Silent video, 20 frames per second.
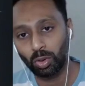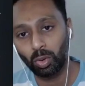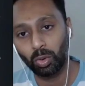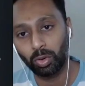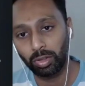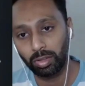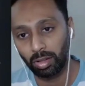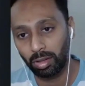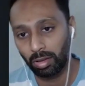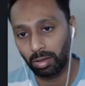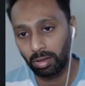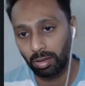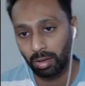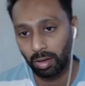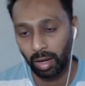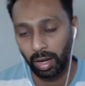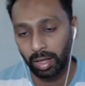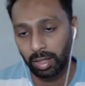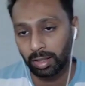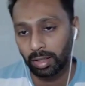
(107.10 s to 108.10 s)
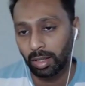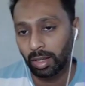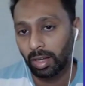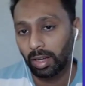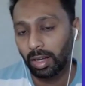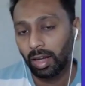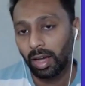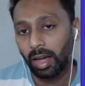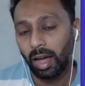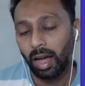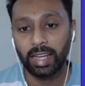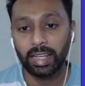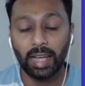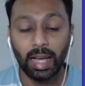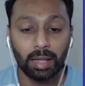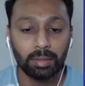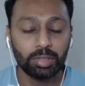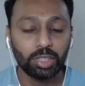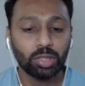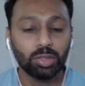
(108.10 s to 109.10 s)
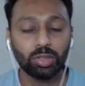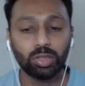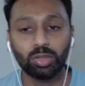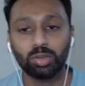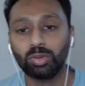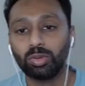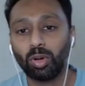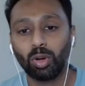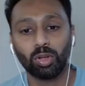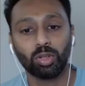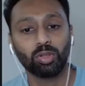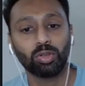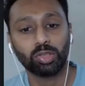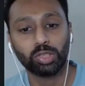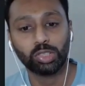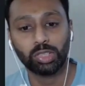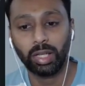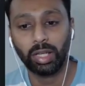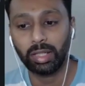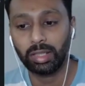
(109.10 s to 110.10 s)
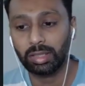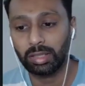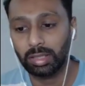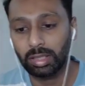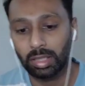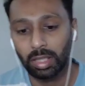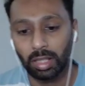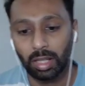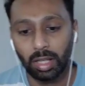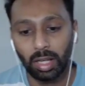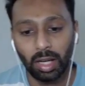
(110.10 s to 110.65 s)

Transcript: courses, right? It helps you to do all those things.